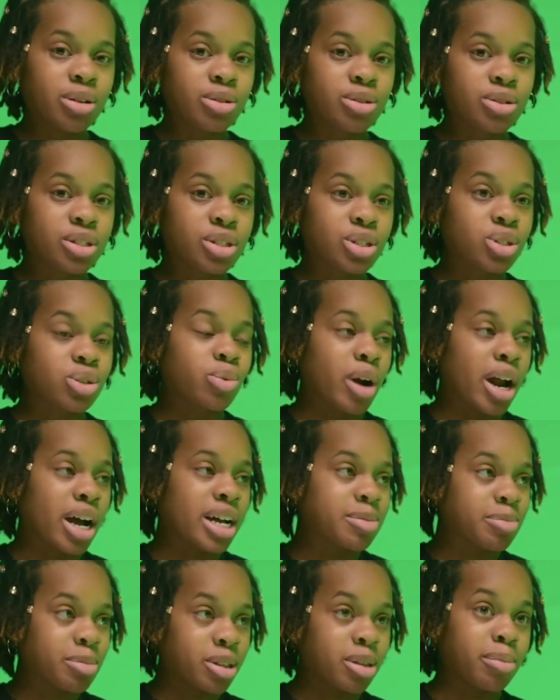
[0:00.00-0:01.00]
Those are the two where
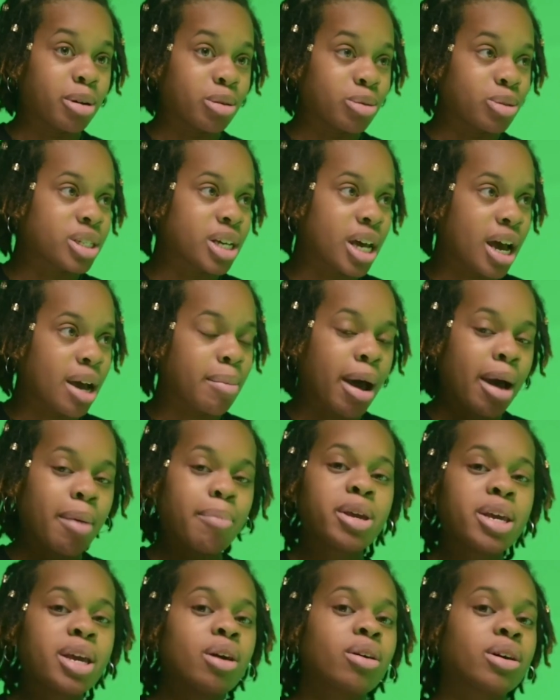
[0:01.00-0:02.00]
I spend the most time. I
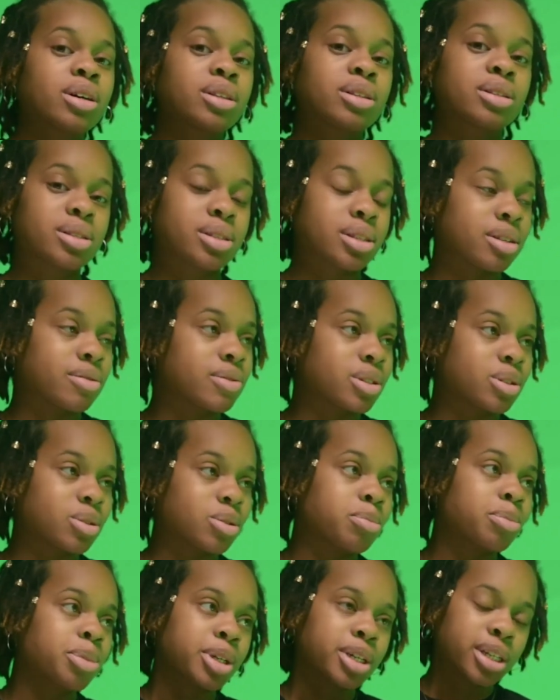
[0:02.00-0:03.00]
be on other stuff
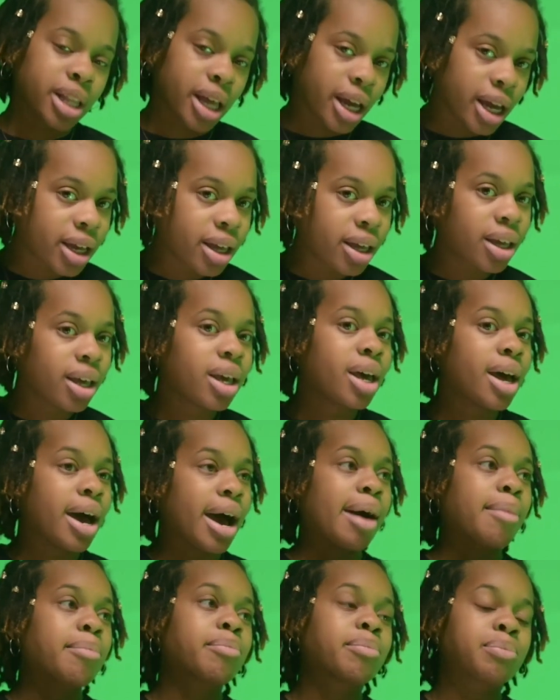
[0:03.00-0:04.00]
too, but like
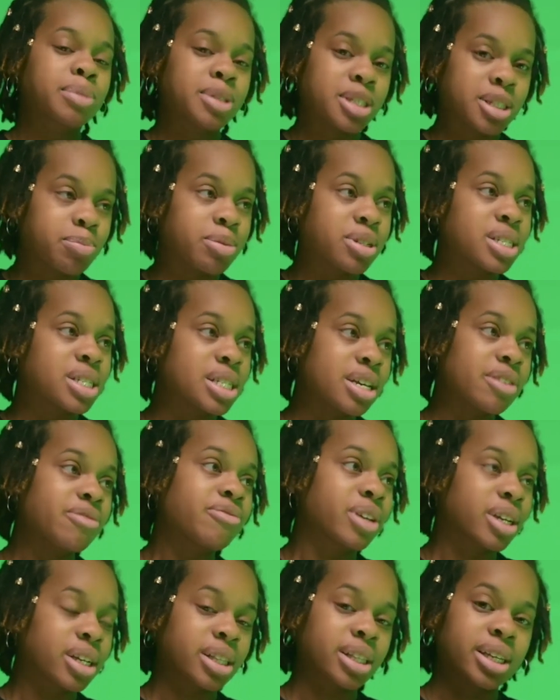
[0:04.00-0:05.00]
I'm
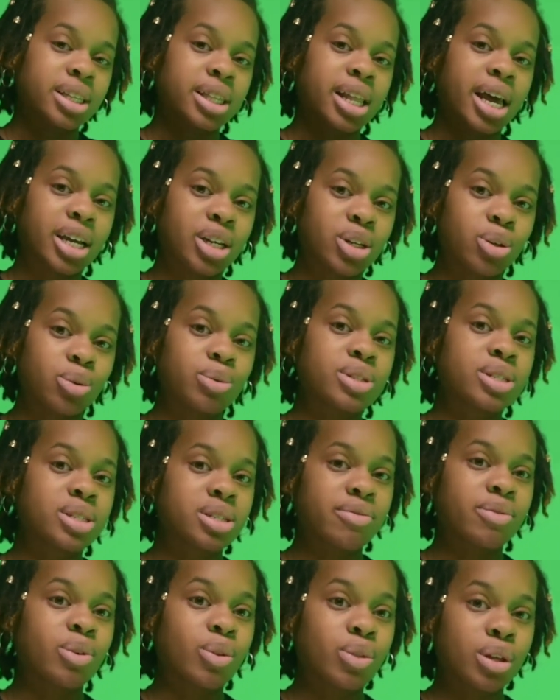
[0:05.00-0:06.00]
specifically like doing
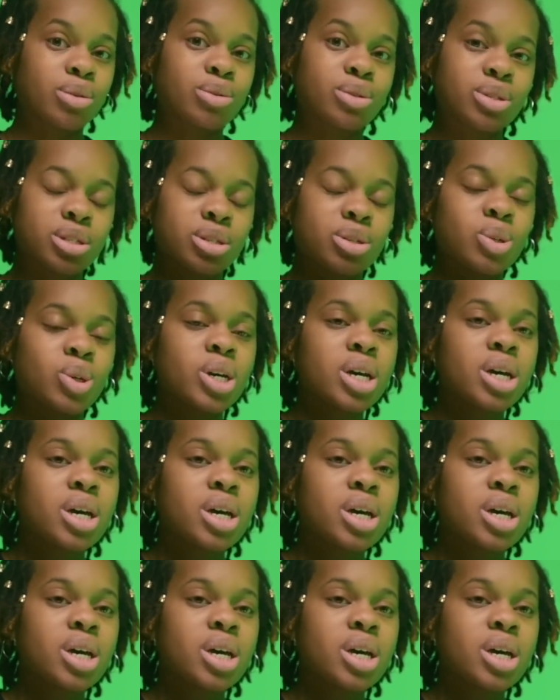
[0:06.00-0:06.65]
stuff on those two.